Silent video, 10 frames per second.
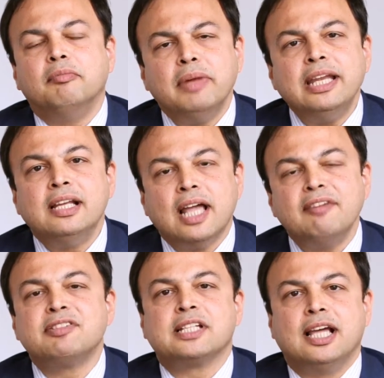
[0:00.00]
many
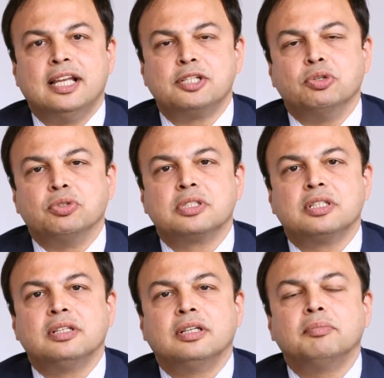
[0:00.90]
lifestyle
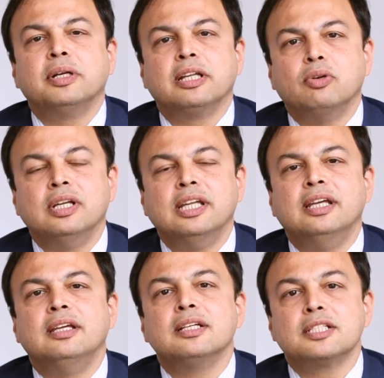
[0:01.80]
issues,
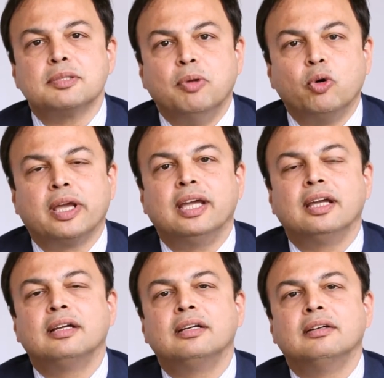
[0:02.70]
particularly
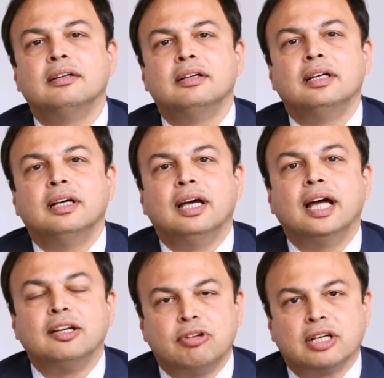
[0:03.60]
smoking
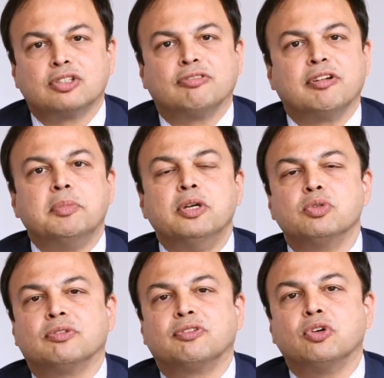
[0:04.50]
and drugs of
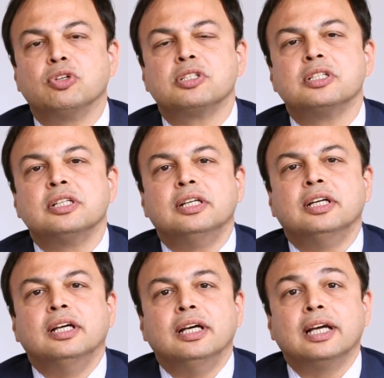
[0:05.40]
abuse, of course,
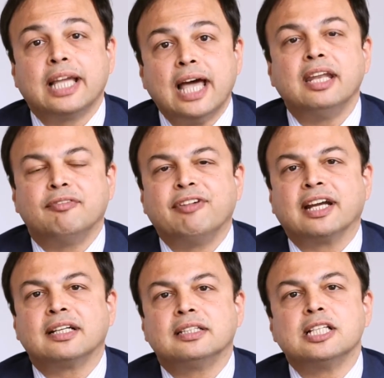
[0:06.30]
can
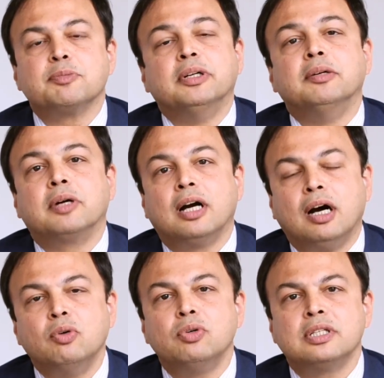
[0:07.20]
affect the sperm
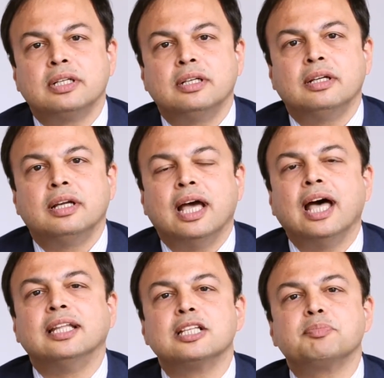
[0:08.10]
count
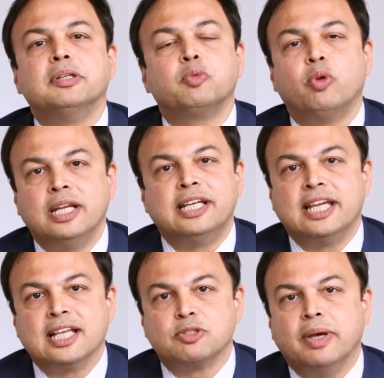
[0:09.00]
and the sperm
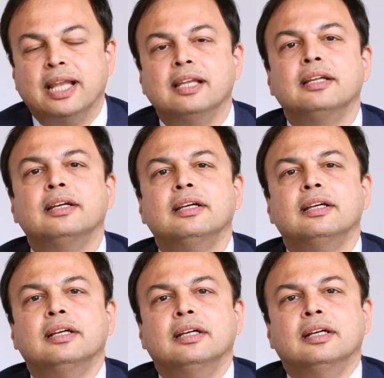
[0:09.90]
quality as well.
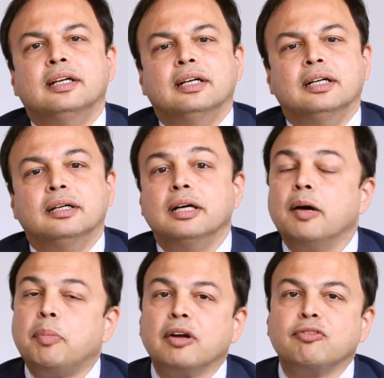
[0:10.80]

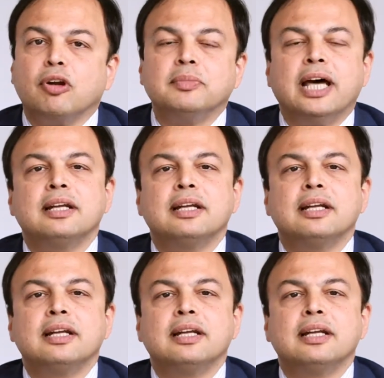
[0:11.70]
Apart from